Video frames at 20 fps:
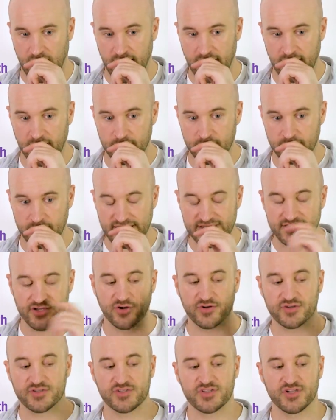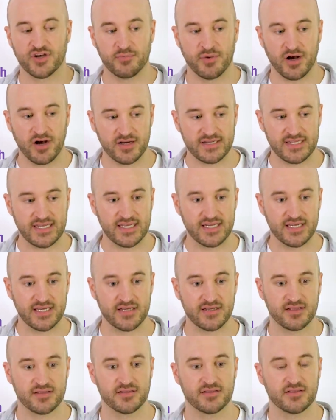It's got Tom Hardy in
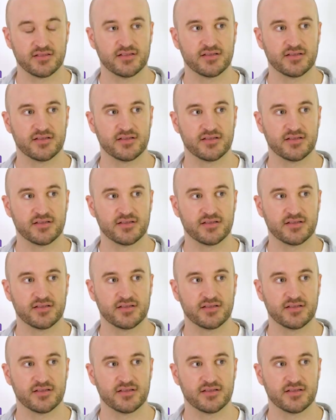it.